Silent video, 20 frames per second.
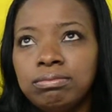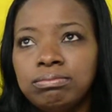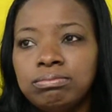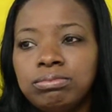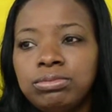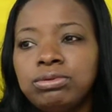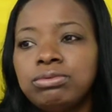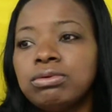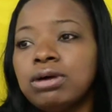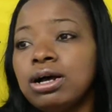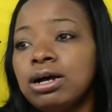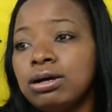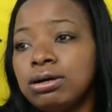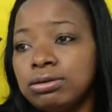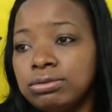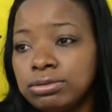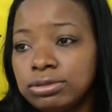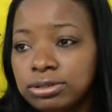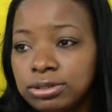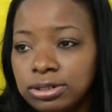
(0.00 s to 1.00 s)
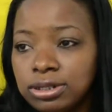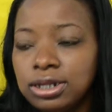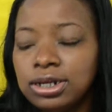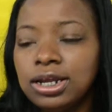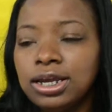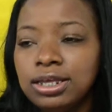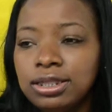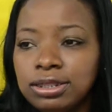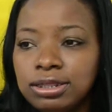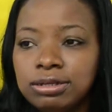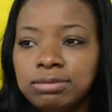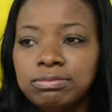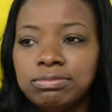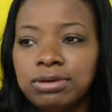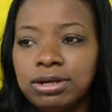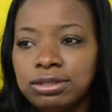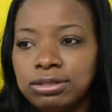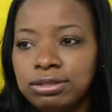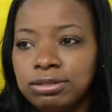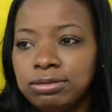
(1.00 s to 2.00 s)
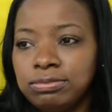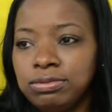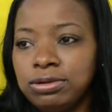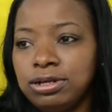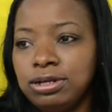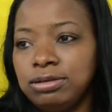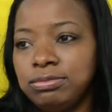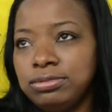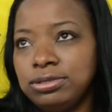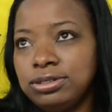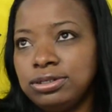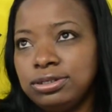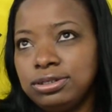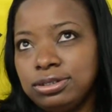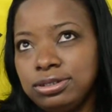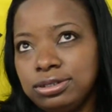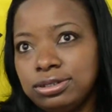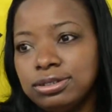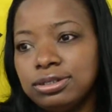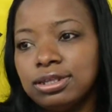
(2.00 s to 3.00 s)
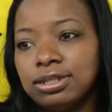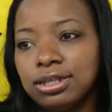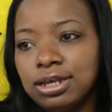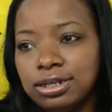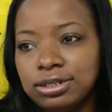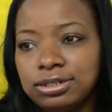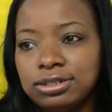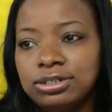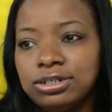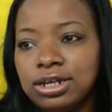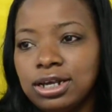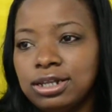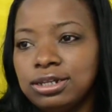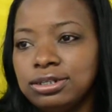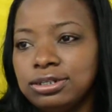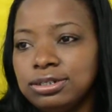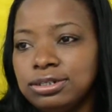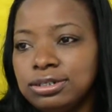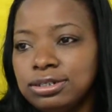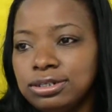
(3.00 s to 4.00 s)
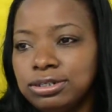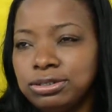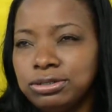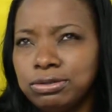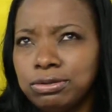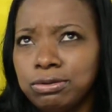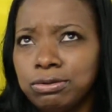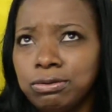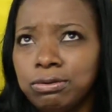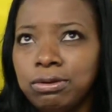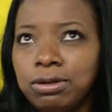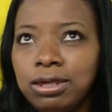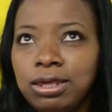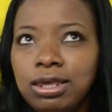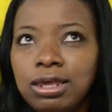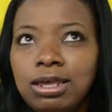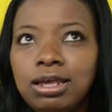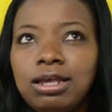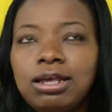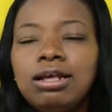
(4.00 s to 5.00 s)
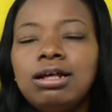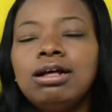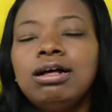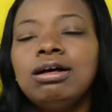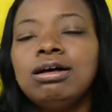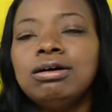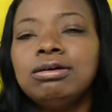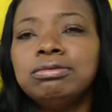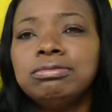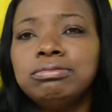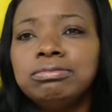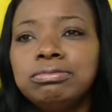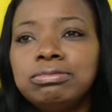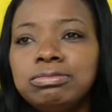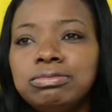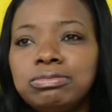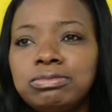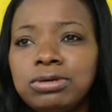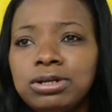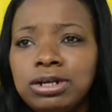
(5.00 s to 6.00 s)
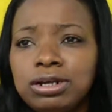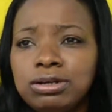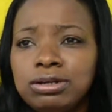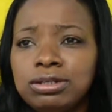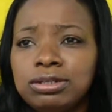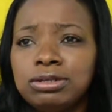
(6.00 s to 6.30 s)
throughout the length and breadth of the Bahamas, that's a challenge. And so, when I got